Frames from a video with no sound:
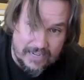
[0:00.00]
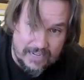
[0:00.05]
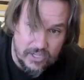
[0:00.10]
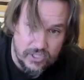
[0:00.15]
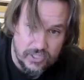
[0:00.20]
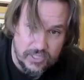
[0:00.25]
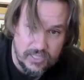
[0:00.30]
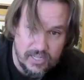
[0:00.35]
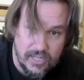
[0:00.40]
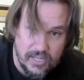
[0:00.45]

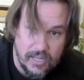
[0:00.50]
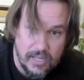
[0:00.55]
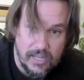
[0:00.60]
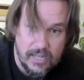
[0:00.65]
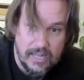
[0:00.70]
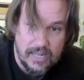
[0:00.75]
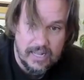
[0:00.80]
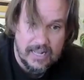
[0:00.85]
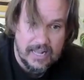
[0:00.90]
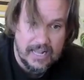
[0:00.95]
action
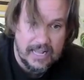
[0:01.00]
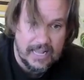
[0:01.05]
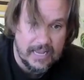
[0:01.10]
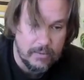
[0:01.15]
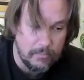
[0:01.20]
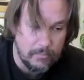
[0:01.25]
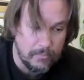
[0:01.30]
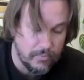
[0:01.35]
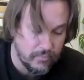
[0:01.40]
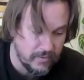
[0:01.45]

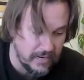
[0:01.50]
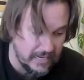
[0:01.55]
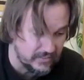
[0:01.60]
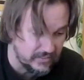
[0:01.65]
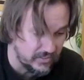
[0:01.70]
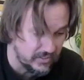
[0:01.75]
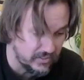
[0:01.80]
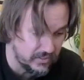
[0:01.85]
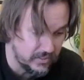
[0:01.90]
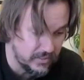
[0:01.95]
and
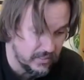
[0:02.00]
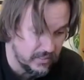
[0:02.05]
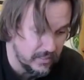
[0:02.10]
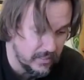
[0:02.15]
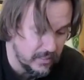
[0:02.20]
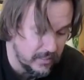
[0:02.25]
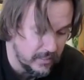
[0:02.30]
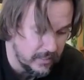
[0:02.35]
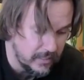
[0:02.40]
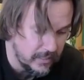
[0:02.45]
press.
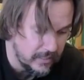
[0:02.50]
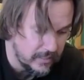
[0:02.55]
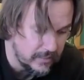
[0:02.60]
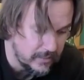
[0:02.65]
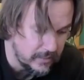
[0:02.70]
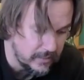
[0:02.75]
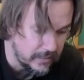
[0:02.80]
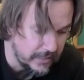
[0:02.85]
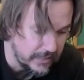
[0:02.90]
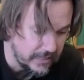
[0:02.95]

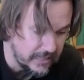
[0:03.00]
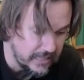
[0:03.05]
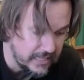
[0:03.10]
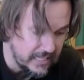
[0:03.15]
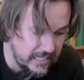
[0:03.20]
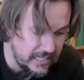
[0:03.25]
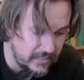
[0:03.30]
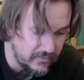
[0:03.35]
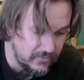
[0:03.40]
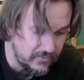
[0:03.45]

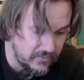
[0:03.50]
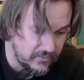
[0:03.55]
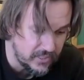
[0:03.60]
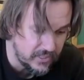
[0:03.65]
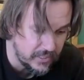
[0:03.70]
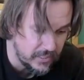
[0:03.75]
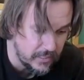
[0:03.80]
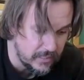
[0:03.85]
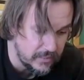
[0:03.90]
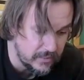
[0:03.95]

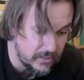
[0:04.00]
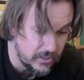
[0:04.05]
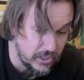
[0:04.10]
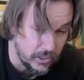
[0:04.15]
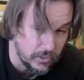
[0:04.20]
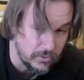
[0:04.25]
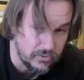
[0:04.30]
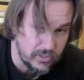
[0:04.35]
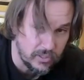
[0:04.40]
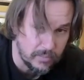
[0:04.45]
Lift.
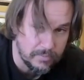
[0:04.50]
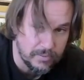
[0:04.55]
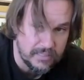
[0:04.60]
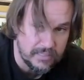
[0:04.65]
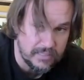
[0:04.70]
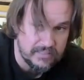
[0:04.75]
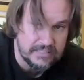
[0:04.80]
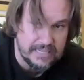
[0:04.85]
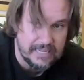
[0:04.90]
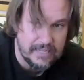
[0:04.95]
Toes are
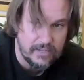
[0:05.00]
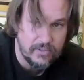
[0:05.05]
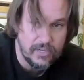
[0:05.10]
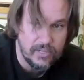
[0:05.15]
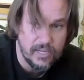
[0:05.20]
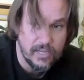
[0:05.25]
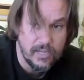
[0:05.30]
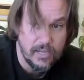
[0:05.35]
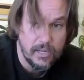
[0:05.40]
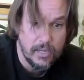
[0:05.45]
pressed
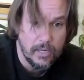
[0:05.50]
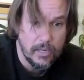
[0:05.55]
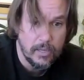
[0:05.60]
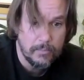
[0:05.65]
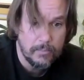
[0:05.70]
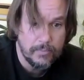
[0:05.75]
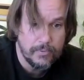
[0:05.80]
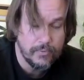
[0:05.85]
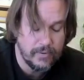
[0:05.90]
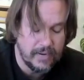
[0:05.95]
down.
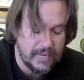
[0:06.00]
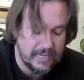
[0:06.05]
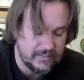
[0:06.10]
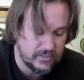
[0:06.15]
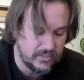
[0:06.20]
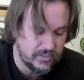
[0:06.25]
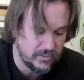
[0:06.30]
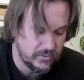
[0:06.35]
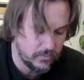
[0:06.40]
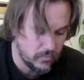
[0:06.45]

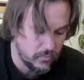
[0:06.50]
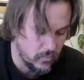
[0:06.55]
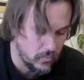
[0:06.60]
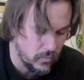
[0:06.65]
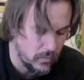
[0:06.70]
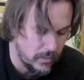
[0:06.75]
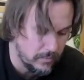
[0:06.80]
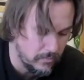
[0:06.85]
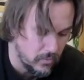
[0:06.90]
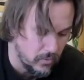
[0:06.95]
Press.
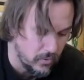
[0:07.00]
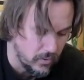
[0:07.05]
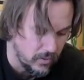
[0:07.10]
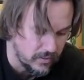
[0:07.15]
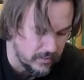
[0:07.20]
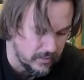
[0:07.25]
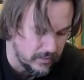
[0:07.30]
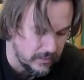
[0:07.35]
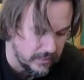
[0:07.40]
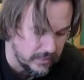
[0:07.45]
One
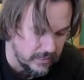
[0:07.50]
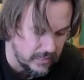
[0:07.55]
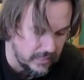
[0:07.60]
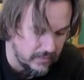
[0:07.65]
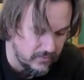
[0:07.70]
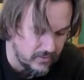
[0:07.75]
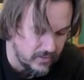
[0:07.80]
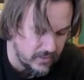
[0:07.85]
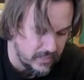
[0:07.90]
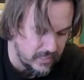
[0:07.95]
more.
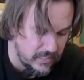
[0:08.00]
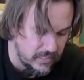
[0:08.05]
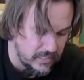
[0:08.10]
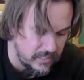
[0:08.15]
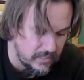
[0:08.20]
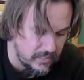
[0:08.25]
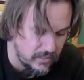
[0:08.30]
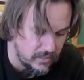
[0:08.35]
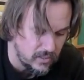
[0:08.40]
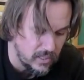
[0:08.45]
Lift the
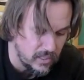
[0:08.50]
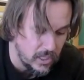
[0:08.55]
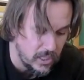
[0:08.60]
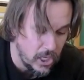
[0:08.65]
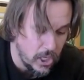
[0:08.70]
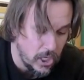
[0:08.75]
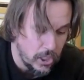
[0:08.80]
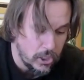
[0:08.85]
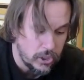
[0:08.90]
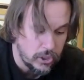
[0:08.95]
heel.
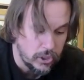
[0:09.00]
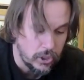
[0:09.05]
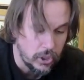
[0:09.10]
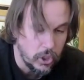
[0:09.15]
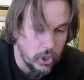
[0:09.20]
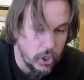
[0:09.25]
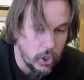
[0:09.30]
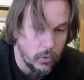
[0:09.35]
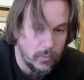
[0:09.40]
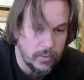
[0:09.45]

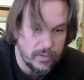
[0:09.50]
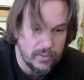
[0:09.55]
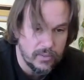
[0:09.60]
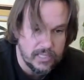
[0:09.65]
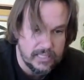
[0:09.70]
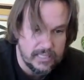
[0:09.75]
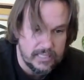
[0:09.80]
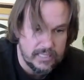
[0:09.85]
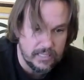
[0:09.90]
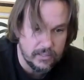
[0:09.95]
Lower
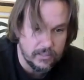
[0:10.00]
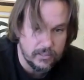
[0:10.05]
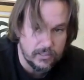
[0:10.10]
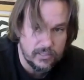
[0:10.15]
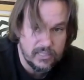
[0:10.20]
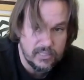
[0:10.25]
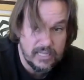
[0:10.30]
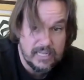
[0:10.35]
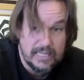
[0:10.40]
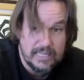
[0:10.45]
the
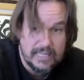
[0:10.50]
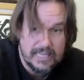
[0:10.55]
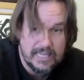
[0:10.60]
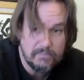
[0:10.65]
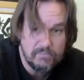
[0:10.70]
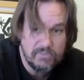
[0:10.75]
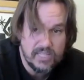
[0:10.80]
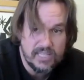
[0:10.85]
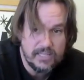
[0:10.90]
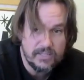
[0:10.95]
heel.
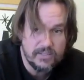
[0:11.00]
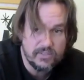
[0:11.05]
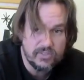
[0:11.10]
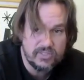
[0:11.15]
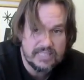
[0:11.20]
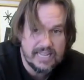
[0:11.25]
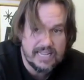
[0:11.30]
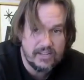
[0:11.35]
Keep the heels